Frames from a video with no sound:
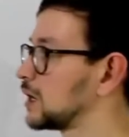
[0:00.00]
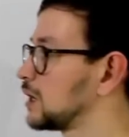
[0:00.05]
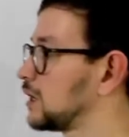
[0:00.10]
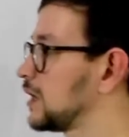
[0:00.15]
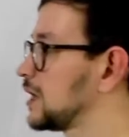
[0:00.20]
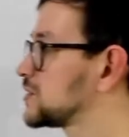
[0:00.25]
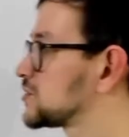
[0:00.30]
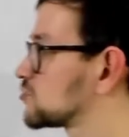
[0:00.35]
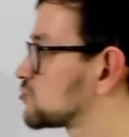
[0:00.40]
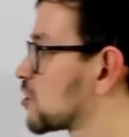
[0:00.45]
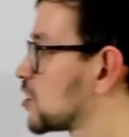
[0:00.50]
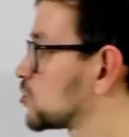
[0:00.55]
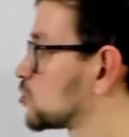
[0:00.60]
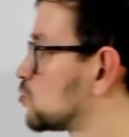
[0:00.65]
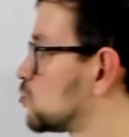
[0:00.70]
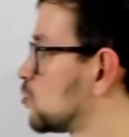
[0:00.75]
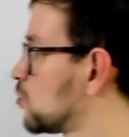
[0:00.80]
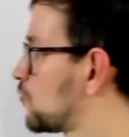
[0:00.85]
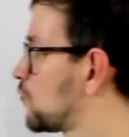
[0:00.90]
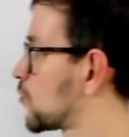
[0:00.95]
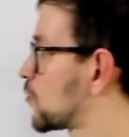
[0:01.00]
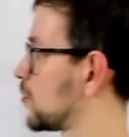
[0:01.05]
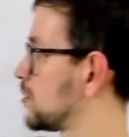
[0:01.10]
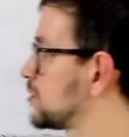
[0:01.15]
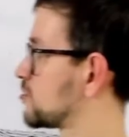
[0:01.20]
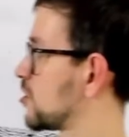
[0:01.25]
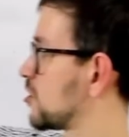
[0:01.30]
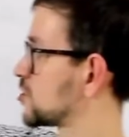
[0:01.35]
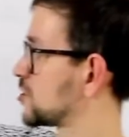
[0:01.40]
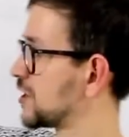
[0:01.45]
let's try to move from
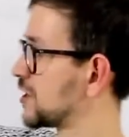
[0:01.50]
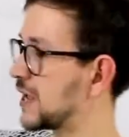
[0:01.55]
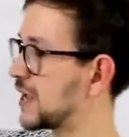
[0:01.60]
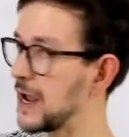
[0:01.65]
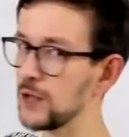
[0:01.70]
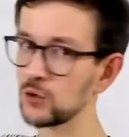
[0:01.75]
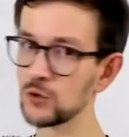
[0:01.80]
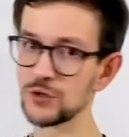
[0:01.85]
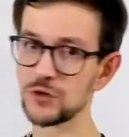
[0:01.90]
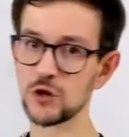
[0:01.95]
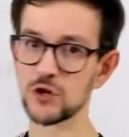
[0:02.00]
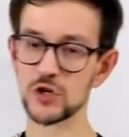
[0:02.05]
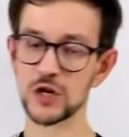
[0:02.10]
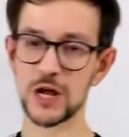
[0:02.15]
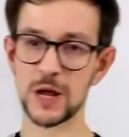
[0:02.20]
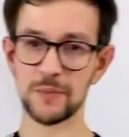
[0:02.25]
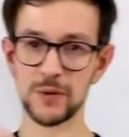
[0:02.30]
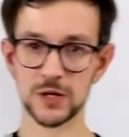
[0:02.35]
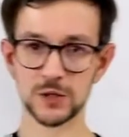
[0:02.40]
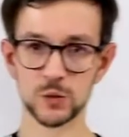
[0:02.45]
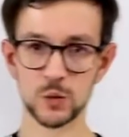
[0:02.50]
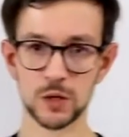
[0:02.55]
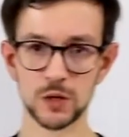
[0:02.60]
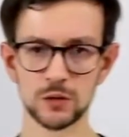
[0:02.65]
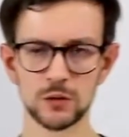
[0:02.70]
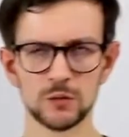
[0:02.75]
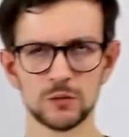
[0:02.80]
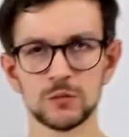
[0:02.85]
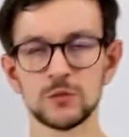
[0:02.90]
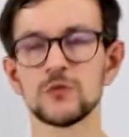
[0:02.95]
iteration k to iteration k plus
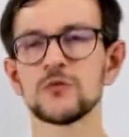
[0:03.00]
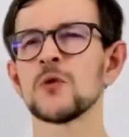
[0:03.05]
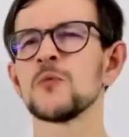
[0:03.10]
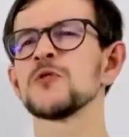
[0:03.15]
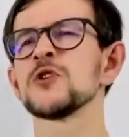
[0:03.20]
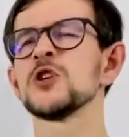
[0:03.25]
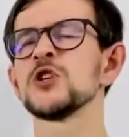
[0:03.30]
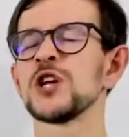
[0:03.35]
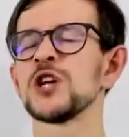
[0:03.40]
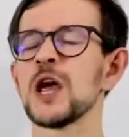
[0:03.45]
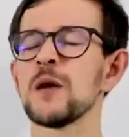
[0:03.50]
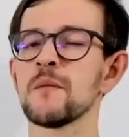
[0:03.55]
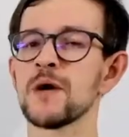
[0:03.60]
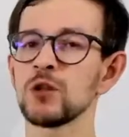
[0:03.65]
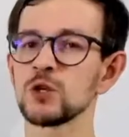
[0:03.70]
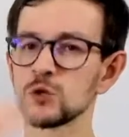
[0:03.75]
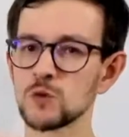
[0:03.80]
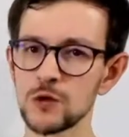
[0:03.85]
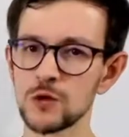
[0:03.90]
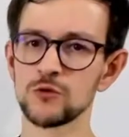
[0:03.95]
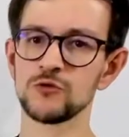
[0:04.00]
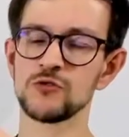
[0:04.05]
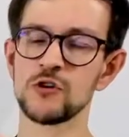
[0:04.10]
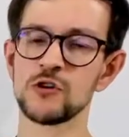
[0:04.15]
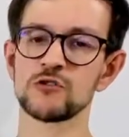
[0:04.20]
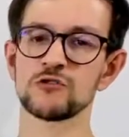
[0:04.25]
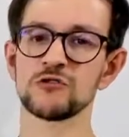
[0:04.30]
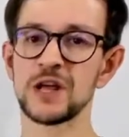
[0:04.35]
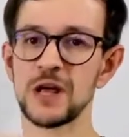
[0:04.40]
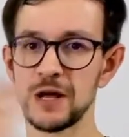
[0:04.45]
1. No, from iteration k minus 1 to
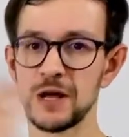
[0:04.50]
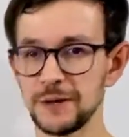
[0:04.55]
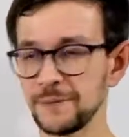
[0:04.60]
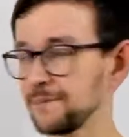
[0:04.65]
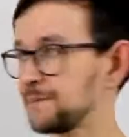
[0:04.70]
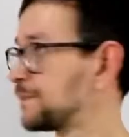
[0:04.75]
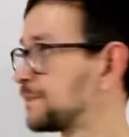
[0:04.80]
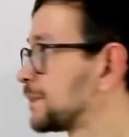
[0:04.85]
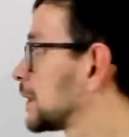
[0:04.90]
iteration k.